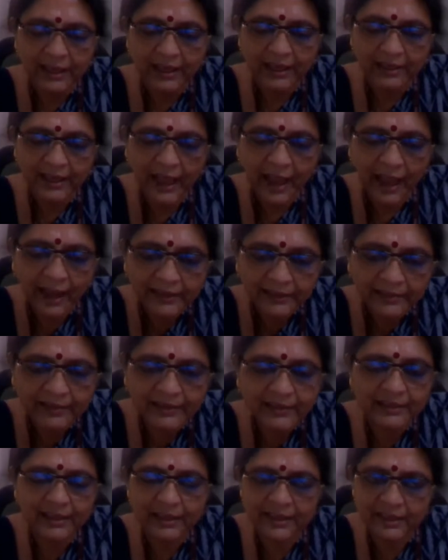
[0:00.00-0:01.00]
And I
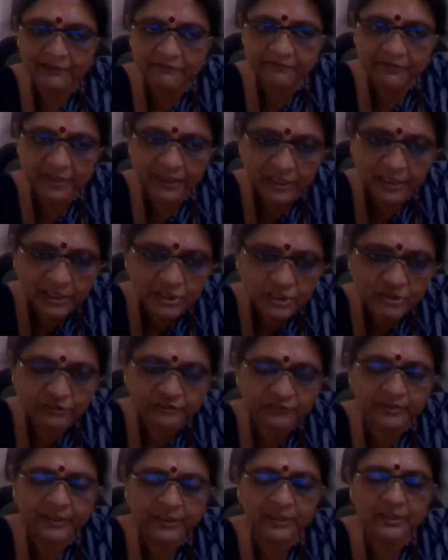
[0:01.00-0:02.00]
think if each
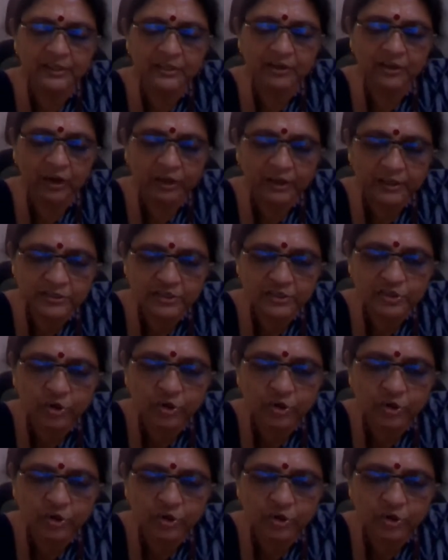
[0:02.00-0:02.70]
of the college